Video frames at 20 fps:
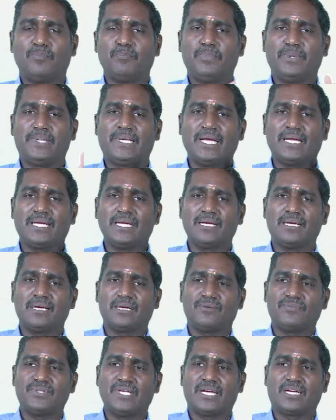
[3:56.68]
taking care
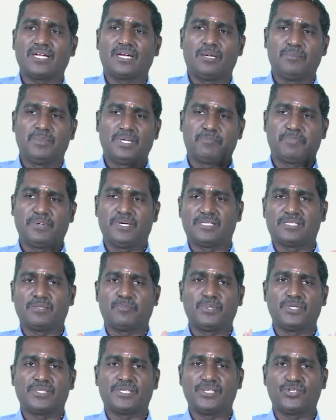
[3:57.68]
of the economic
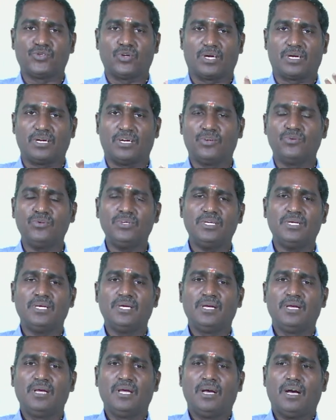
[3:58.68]
principles into account.
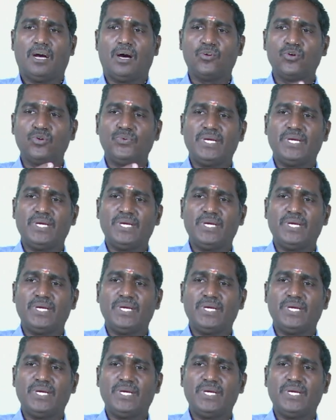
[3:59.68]
How do we